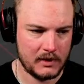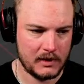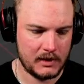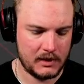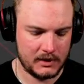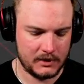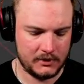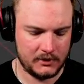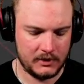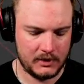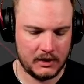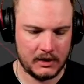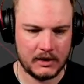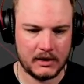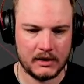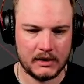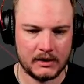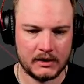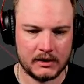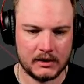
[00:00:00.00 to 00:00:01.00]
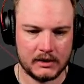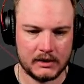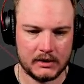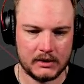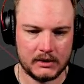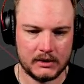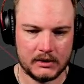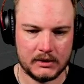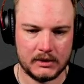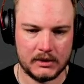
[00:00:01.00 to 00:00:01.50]
Like,
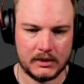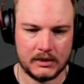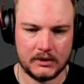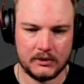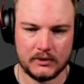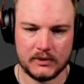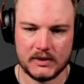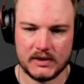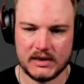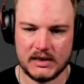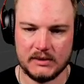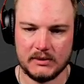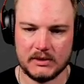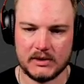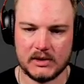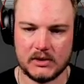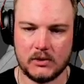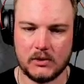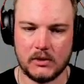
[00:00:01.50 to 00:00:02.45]
don't see what's going